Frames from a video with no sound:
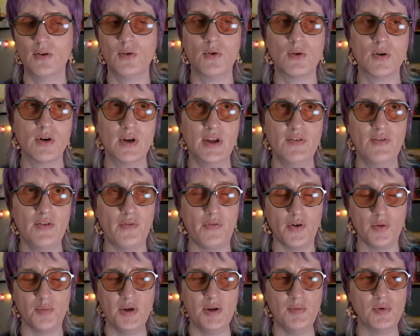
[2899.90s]
Or even
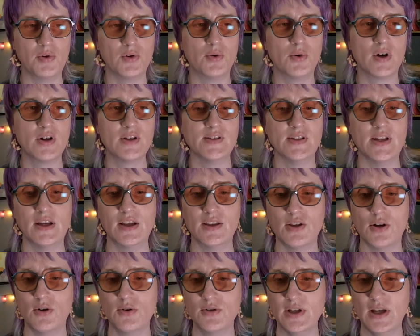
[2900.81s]
for people who are staying at
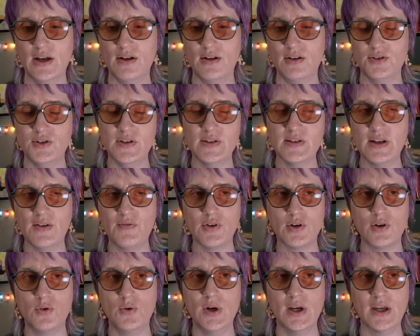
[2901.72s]
the hotel, just have
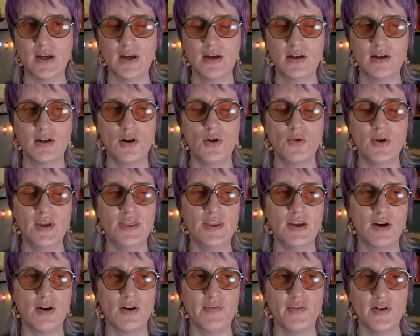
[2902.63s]
a quick go in
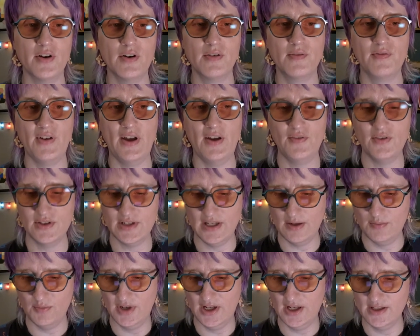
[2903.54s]
there for five or
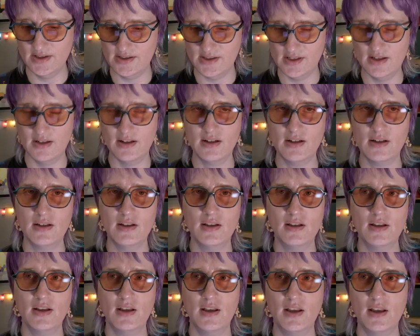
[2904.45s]
ten minutes and,
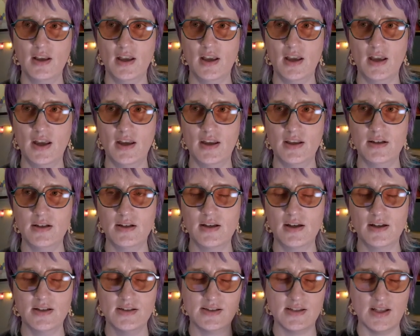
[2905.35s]
and
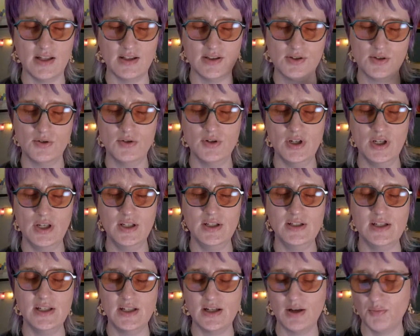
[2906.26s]
uh, sensory
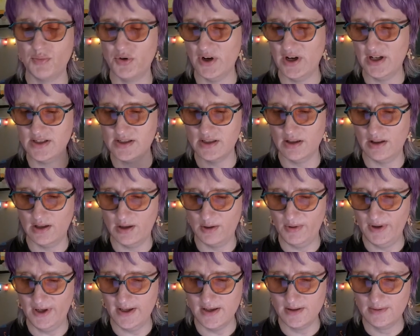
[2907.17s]
decompress a little
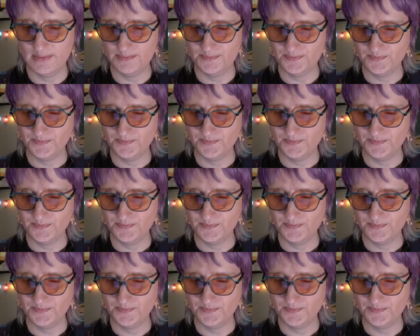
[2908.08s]
bit.